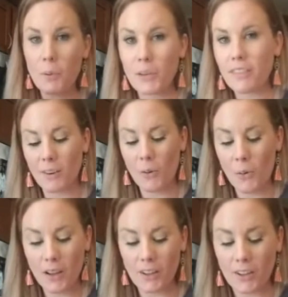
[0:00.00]
put
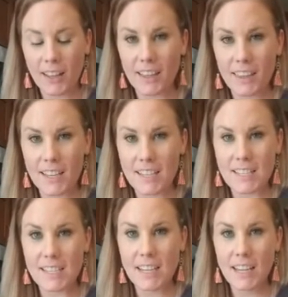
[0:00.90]
oil like
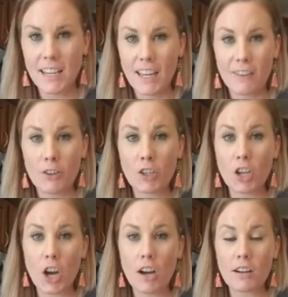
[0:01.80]
this. If your
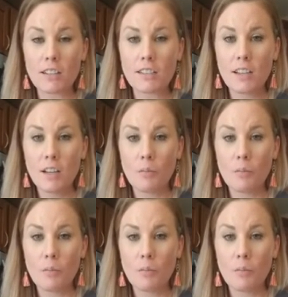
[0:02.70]
dog's